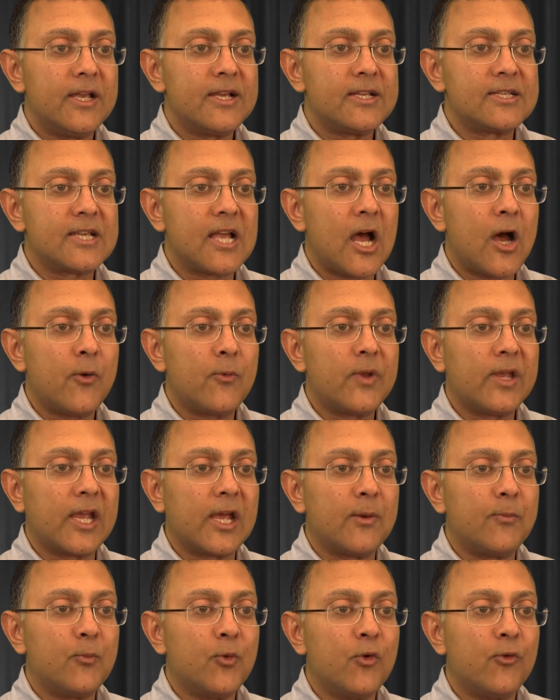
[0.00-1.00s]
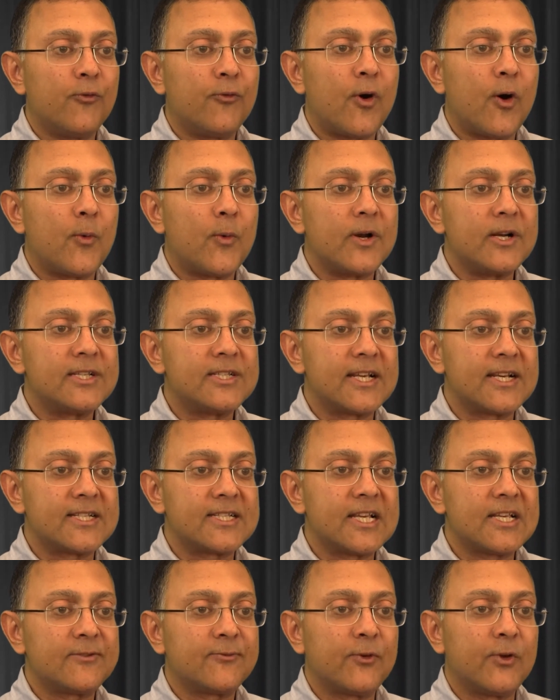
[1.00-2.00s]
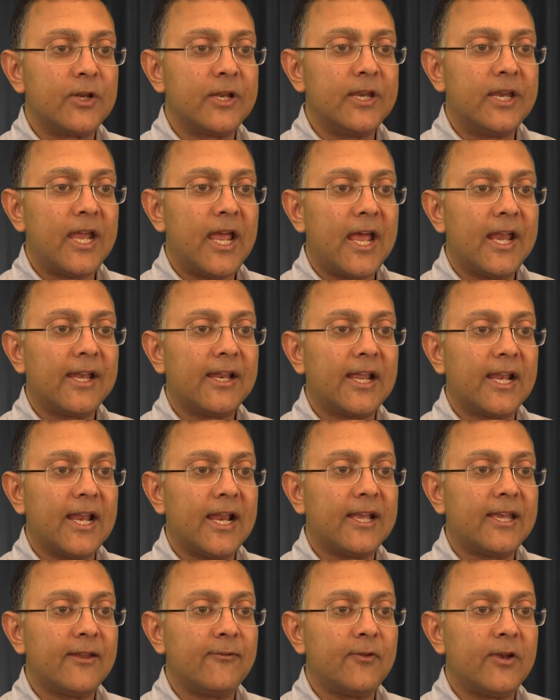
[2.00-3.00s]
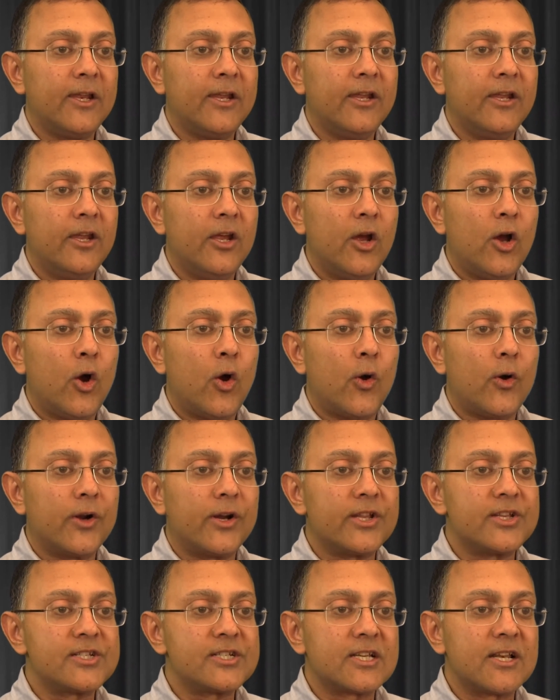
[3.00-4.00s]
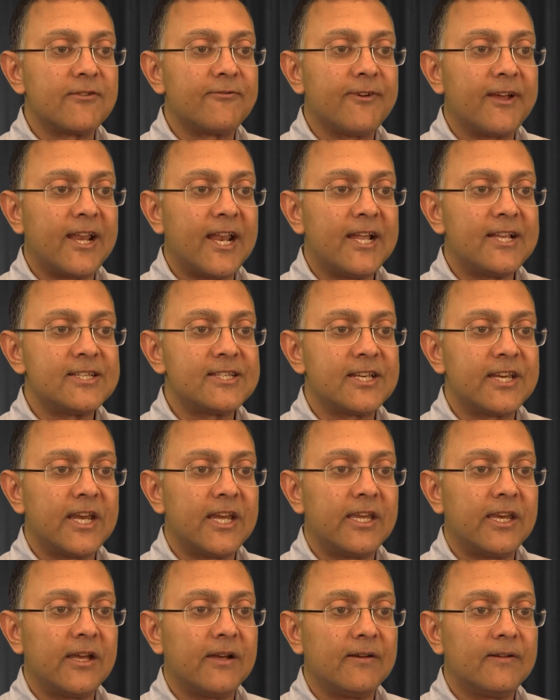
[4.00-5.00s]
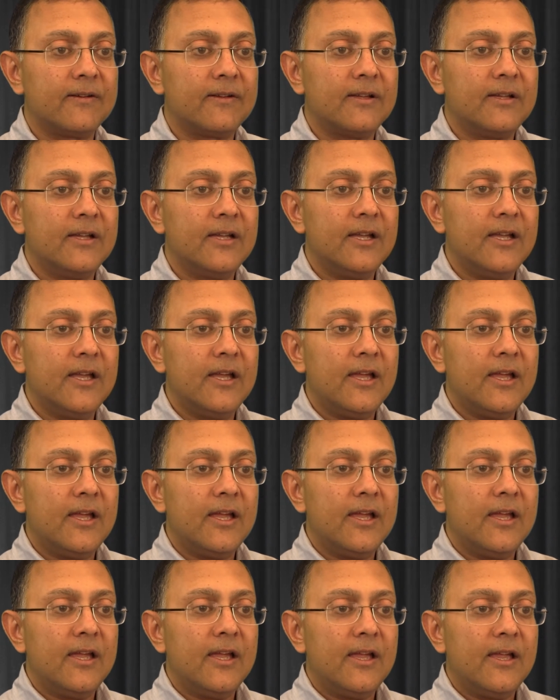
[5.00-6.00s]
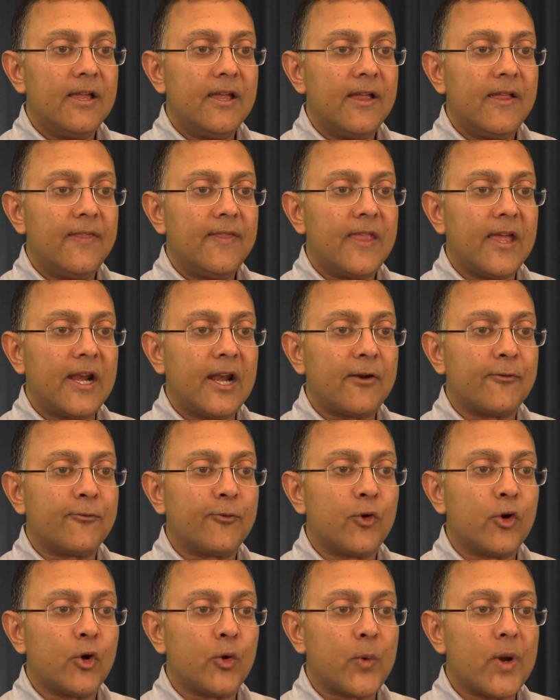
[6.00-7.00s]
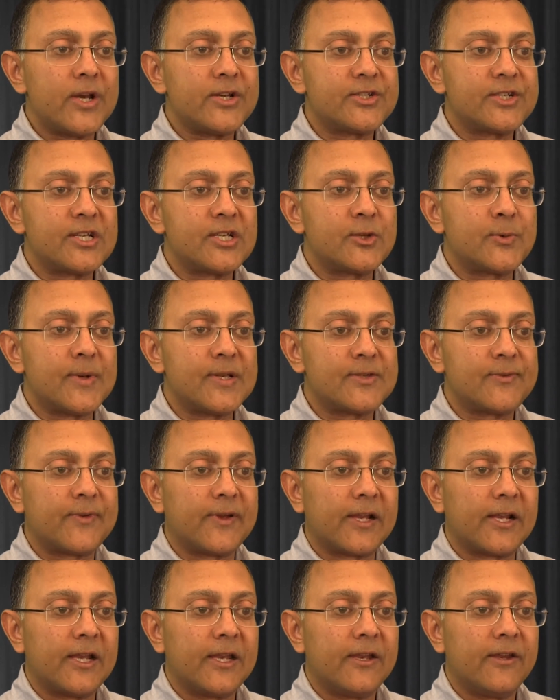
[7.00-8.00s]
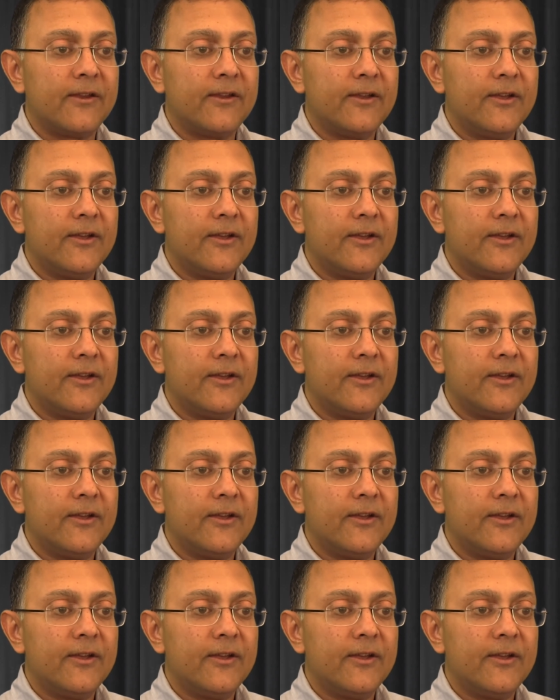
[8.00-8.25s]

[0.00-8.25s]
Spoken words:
is how we can move forward successfully and collectively on digital finance in India. There are 4 questions specifically.